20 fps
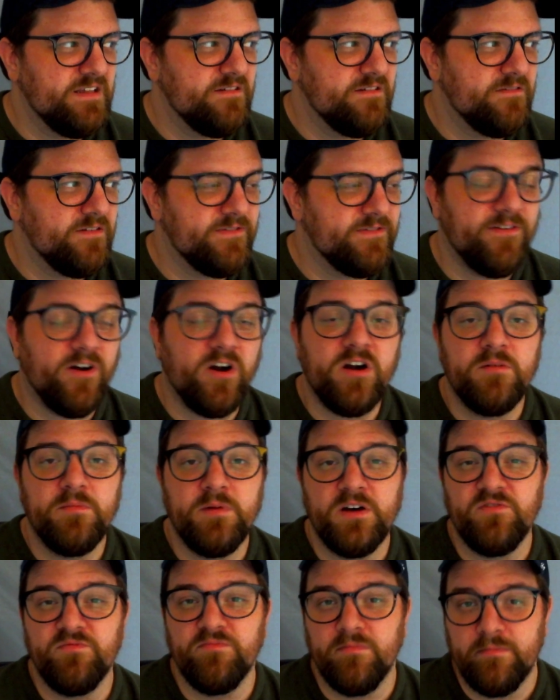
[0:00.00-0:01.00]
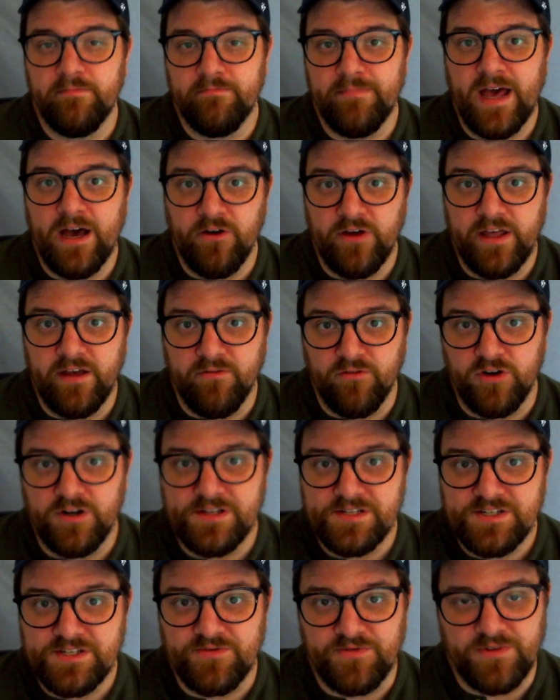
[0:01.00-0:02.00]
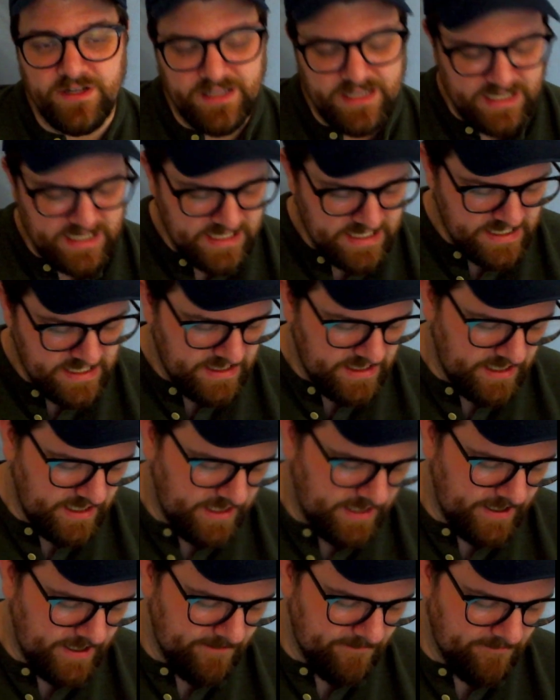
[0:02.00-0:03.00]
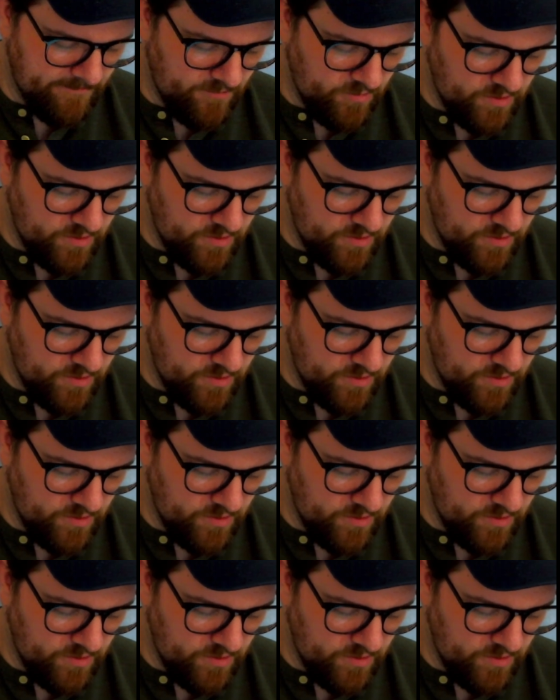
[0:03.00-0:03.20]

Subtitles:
far above Mount Everest, really. We're